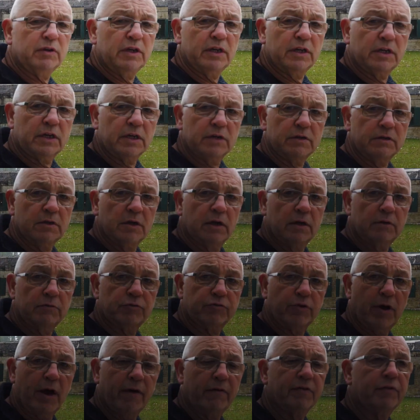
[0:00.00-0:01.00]
you can uh,
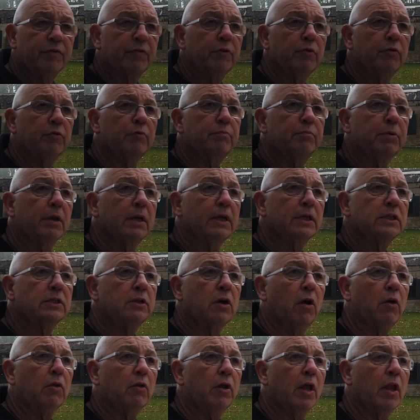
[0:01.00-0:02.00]
drive through a place
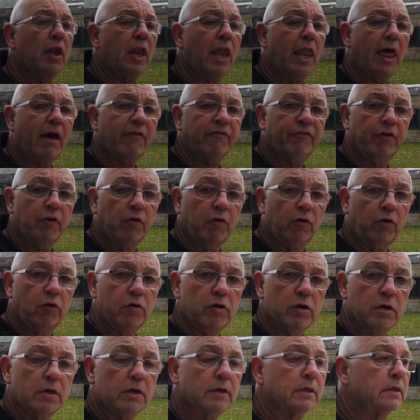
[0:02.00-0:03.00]
called Laffaux,